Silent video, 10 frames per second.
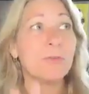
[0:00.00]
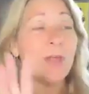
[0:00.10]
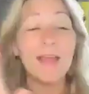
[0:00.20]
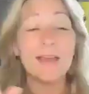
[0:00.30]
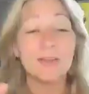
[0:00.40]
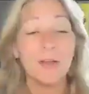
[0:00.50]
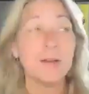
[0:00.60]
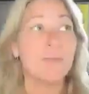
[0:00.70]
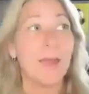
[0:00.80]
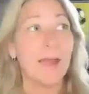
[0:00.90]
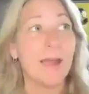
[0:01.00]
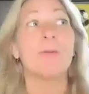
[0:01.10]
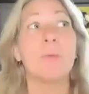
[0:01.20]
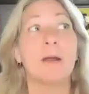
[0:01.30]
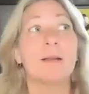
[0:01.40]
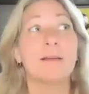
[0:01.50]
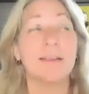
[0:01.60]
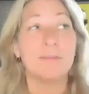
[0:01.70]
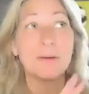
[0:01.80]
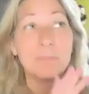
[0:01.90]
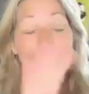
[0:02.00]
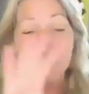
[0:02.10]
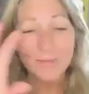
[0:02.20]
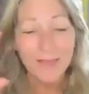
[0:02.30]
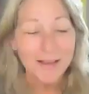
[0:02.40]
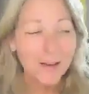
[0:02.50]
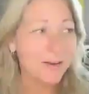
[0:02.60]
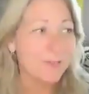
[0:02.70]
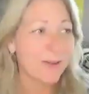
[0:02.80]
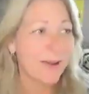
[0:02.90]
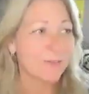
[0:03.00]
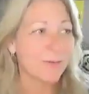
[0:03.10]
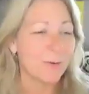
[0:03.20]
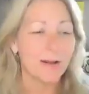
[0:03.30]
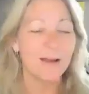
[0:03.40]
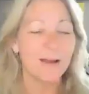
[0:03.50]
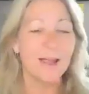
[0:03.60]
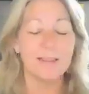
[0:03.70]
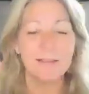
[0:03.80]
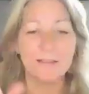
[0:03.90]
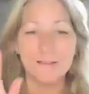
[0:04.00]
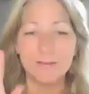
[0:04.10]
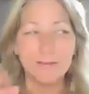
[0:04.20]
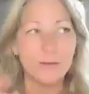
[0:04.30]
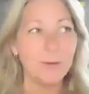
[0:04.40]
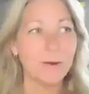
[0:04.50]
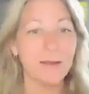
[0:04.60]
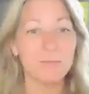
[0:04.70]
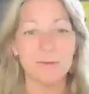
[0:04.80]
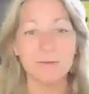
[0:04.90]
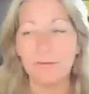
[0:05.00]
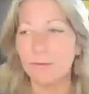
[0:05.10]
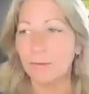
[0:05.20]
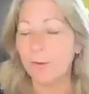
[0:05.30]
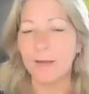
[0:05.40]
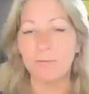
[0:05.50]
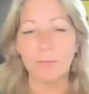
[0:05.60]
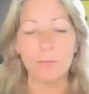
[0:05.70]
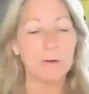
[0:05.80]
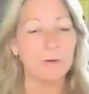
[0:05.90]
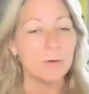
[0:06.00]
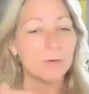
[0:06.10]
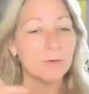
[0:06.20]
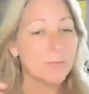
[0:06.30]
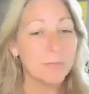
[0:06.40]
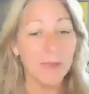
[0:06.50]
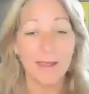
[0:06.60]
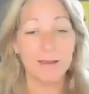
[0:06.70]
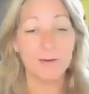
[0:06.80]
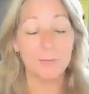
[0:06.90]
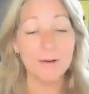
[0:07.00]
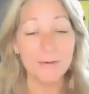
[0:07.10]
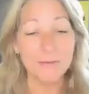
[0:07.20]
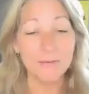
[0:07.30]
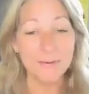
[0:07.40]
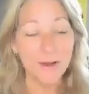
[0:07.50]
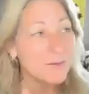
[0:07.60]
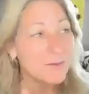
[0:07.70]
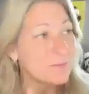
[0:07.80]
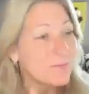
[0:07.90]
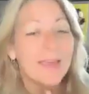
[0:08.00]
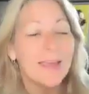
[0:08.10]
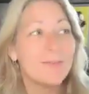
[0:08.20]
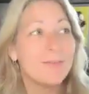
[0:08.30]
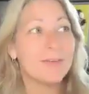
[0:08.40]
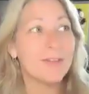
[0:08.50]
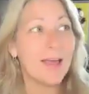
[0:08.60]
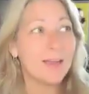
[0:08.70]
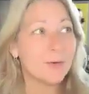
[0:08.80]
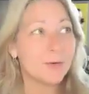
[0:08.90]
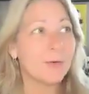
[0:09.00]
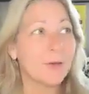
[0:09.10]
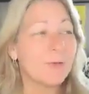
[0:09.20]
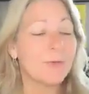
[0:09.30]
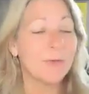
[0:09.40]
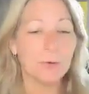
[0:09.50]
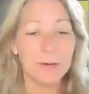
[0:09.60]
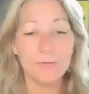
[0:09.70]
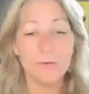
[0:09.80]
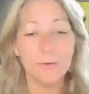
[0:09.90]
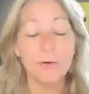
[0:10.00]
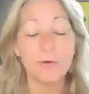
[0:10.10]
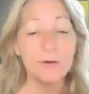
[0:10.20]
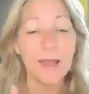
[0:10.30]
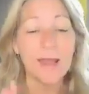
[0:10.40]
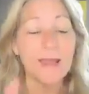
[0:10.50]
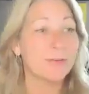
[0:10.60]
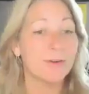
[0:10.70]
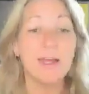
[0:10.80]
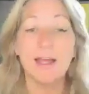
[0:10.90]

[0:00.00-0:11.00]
that kind of everywhere. That's what post that kind of everywhere. That this is who I am. This is the way of the weirdos, and the weirdos will come. If it's that if you're the creative,